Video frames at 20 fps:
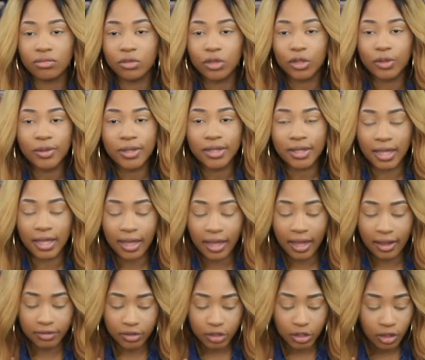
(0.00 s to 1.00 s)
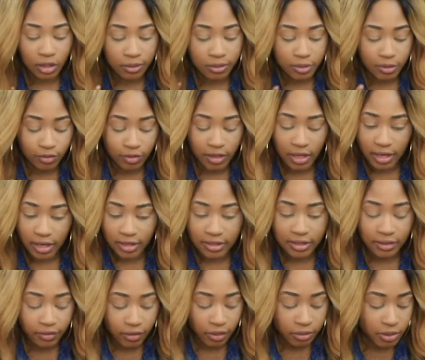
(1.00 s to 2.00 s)
doing that, I've just come to
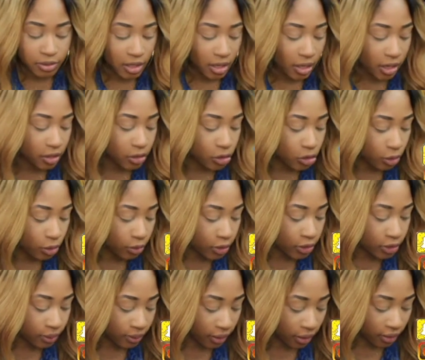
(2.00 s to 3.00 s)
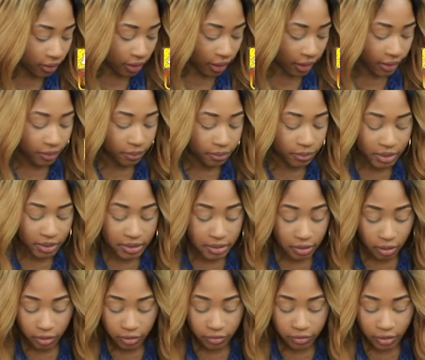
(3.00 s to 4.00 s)
realize, I've come to learn so much about like
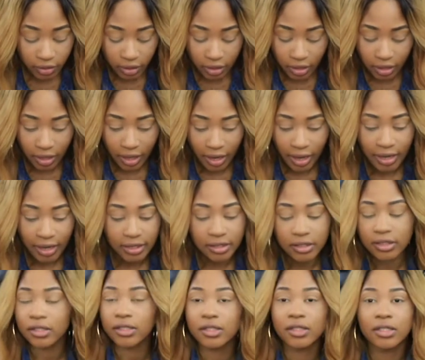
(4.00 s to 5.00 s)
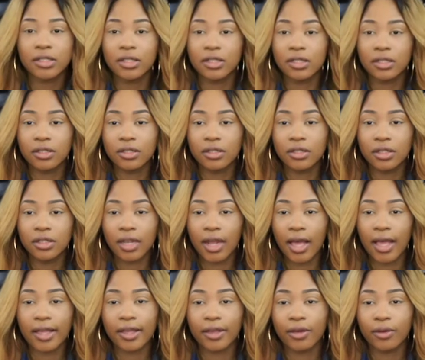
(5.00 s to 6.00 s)
myself and
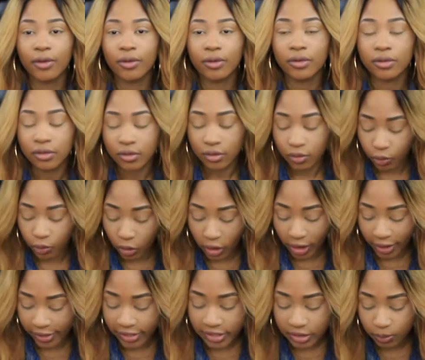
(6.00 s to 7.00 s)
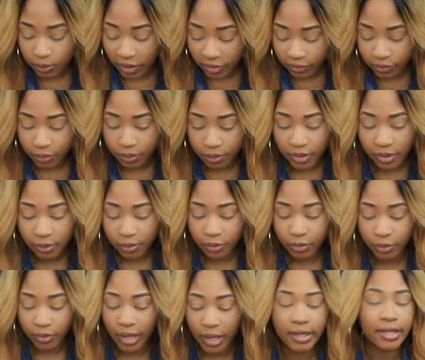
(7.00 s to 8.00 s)
like what I expect from
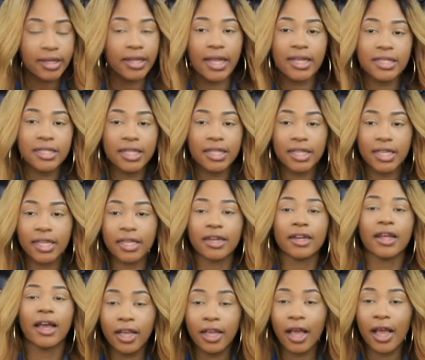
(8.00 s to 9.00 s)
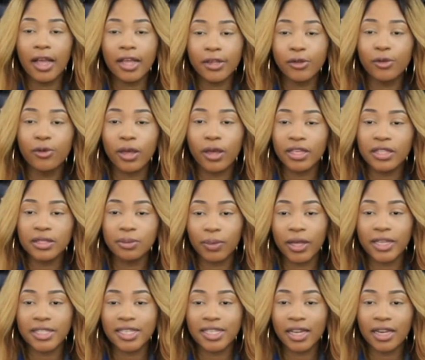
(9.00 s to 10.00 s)
people. And that's the thing, how can you
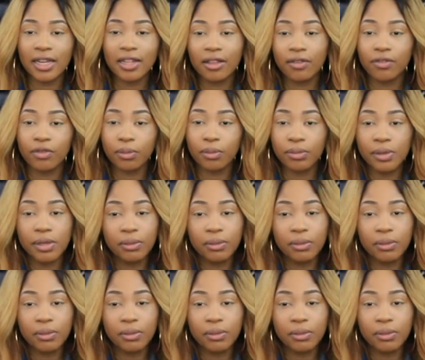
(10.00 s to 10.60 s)
expect anything from